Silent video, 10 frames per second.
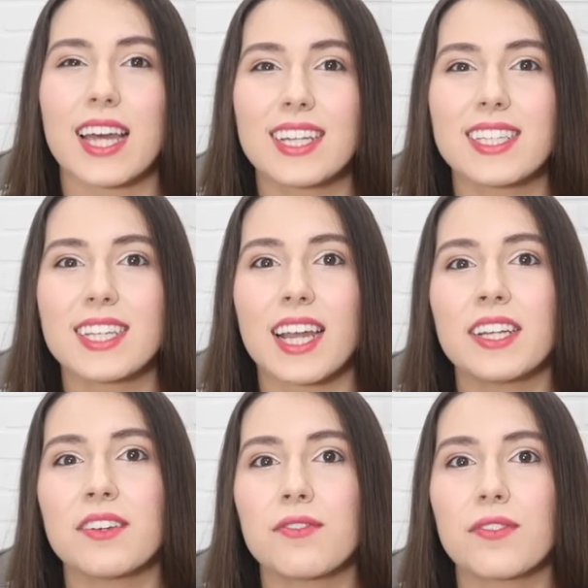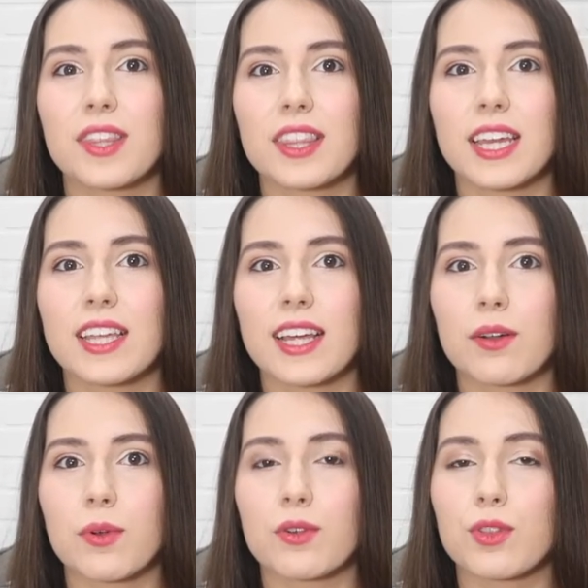That's the kind of thing
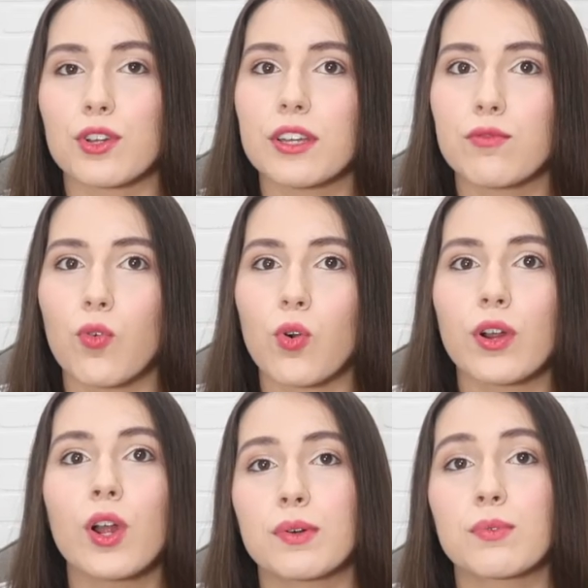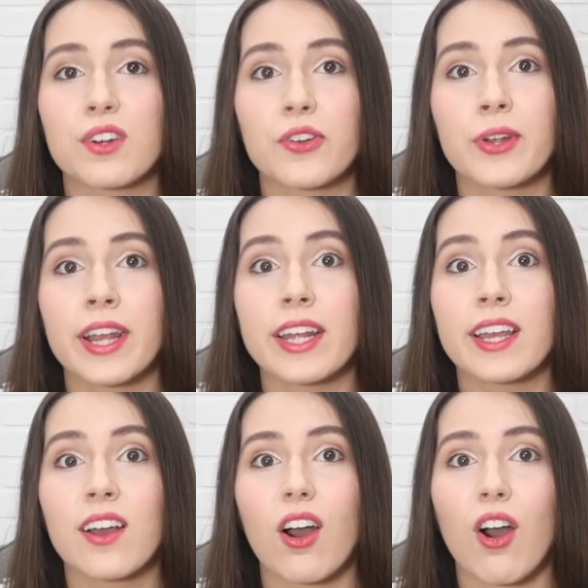that we're looking for when we're
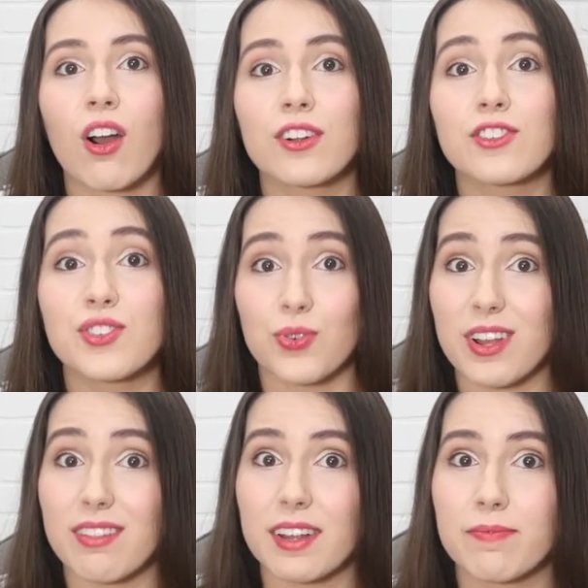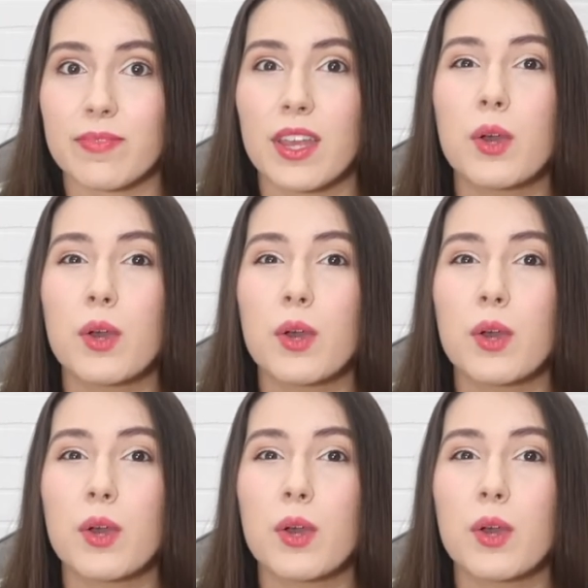creating our storyline.